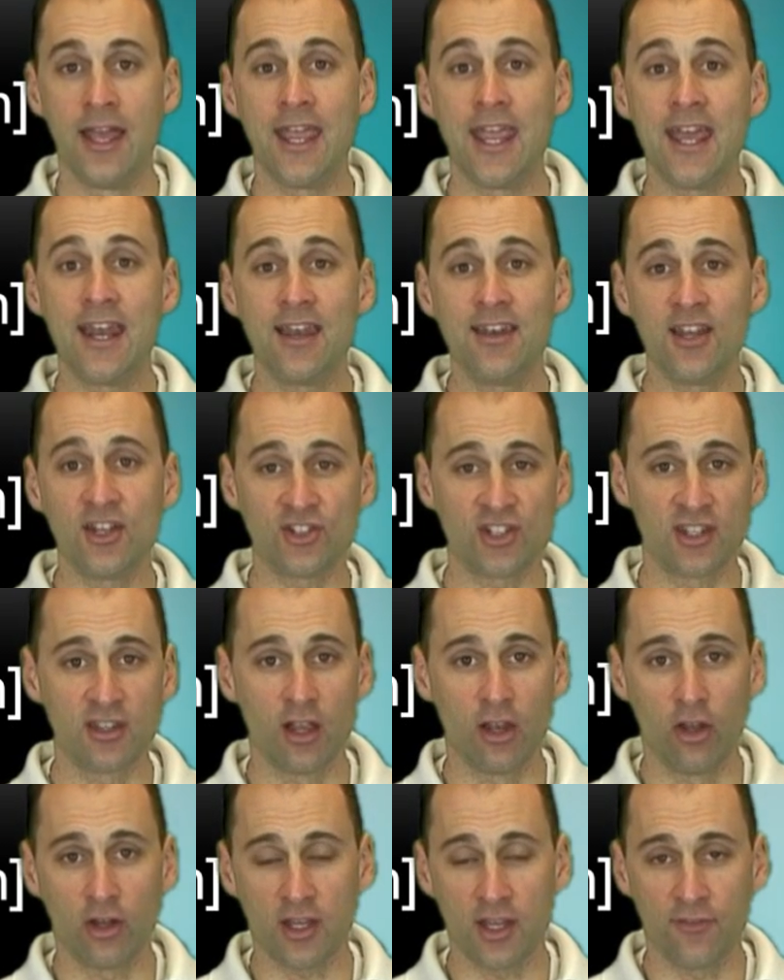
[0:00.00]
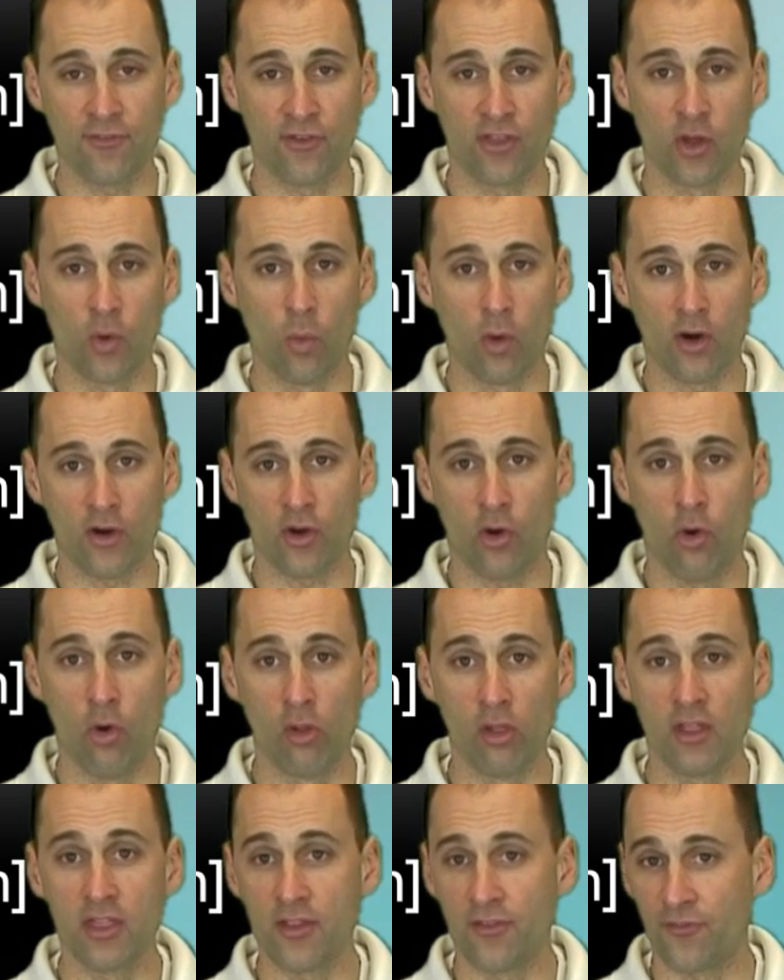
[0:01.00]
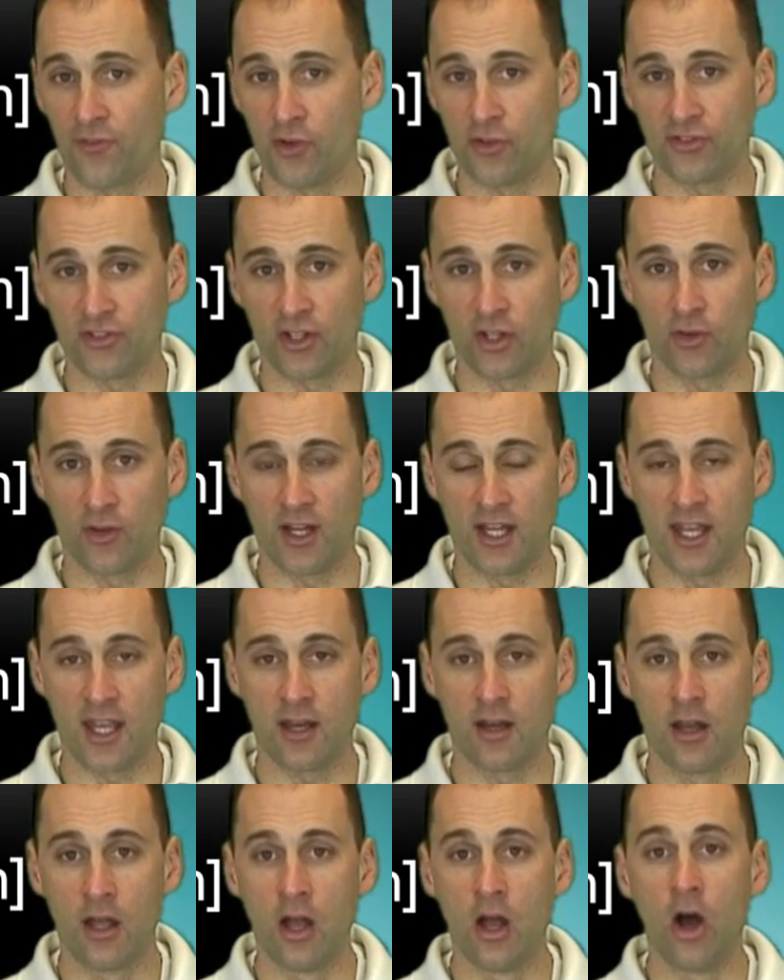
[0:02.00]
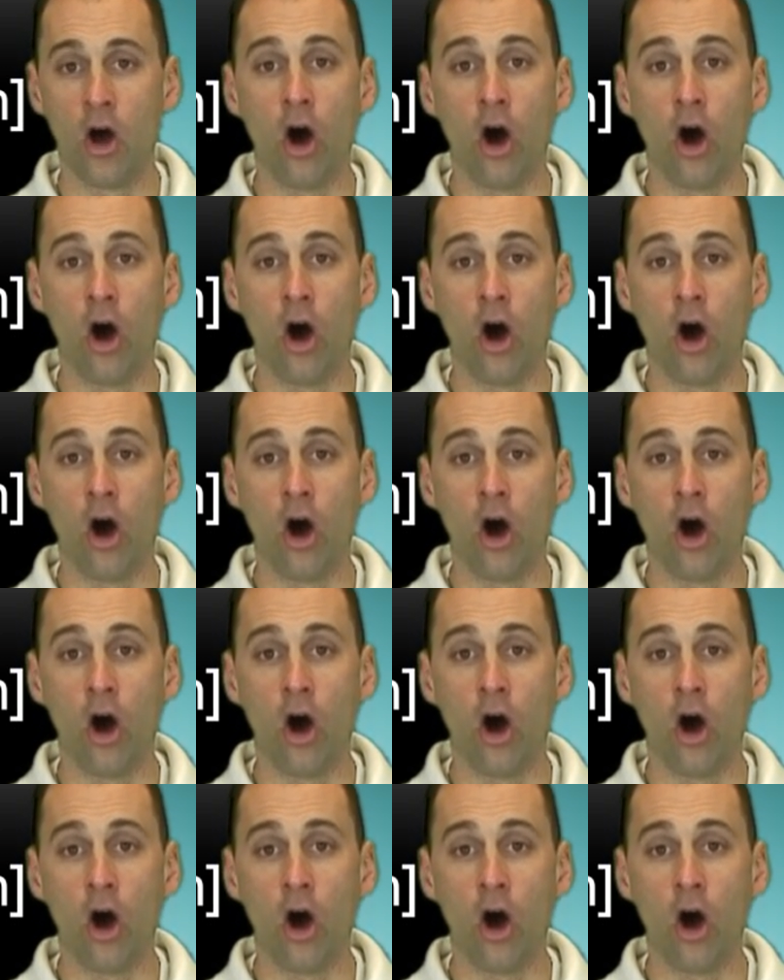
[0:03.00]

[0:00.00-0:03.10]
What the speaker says: In addition to looking for the word whole in the first ingredient,